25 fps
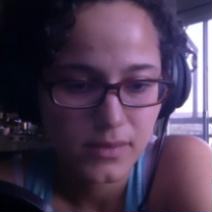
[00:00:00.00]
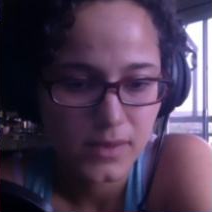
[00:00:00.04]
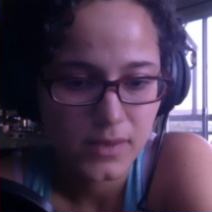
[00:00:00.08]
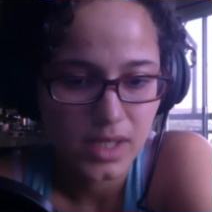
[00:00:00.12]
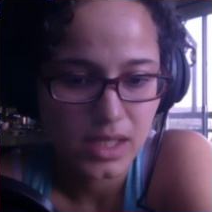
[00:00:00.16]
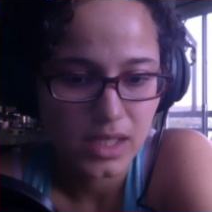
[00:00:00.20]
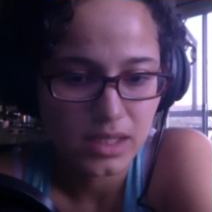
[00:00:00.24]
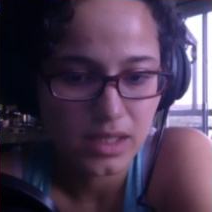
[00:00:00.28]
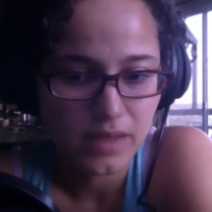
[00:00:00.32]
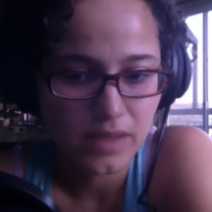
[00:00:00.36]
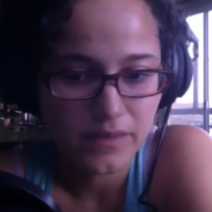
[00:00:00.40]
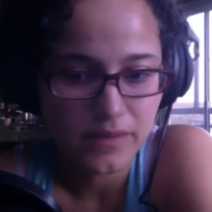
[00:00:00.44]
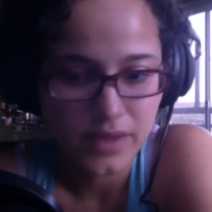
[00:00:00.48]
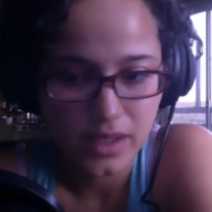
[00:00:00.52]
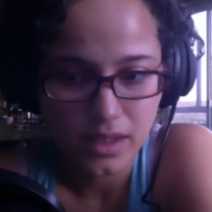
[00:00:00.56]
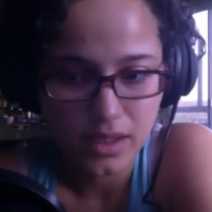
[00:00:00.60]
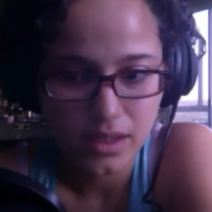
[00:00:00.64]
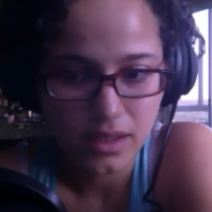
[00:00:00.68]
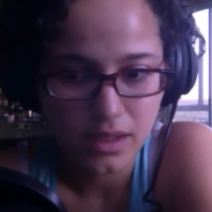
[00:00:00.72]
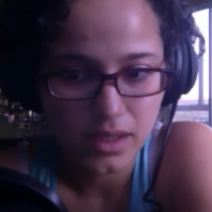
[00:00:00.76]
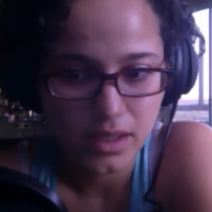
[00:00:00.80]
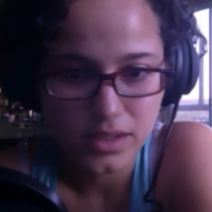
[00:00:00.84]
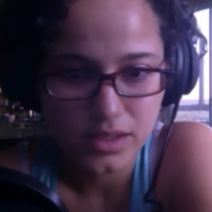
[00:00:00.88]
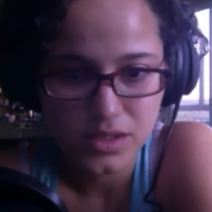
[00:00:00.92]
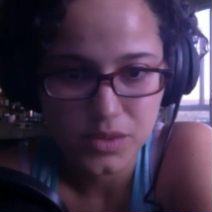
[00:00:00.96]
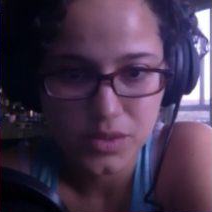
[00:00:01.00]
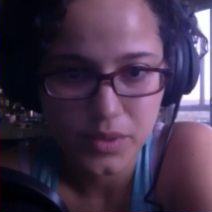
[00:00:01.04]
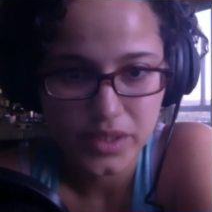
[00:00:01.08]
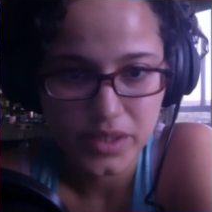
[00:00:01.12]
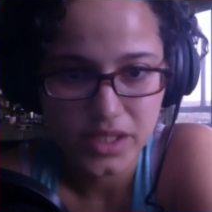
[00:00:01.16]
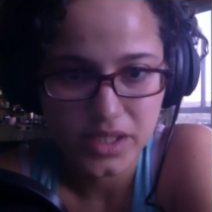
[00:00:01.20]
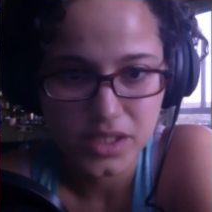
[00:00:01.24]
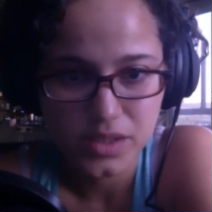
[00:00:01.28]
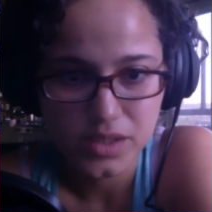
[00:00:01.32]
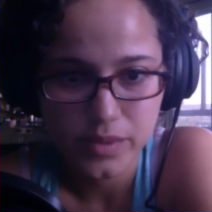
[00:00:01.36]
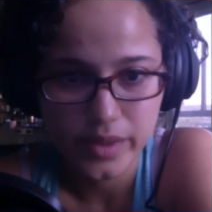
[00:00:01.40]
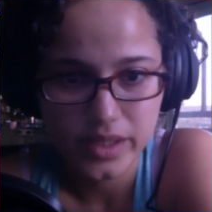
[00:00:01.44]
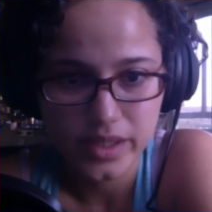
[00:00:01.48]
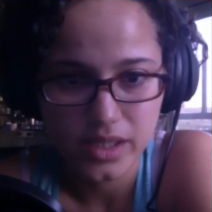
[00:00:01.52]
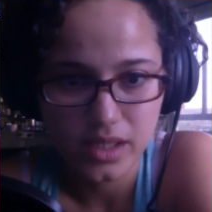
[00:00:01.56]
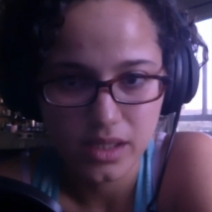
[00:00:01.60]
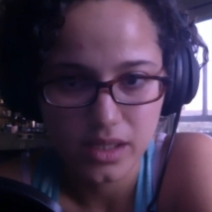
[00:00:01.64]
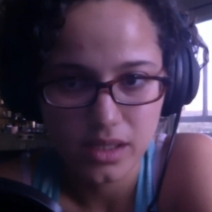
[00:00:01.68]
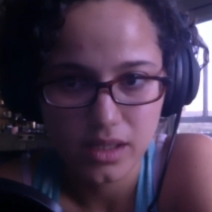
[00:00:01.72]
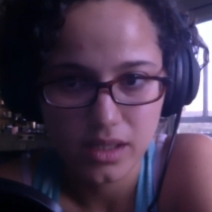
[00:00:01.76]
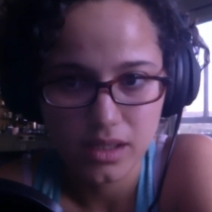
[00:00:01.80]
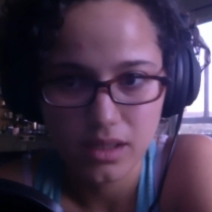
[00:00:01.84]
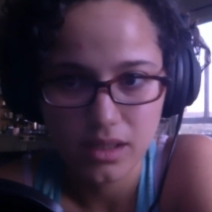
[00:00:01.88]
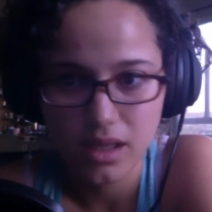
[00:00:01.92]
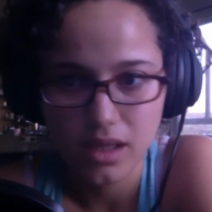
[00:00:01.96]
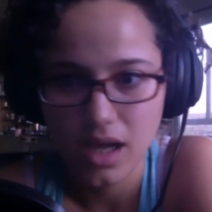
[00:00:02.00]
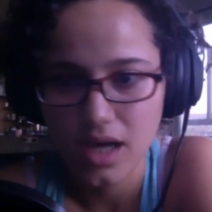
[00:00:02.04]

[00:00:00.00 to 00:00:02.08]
living in 2020.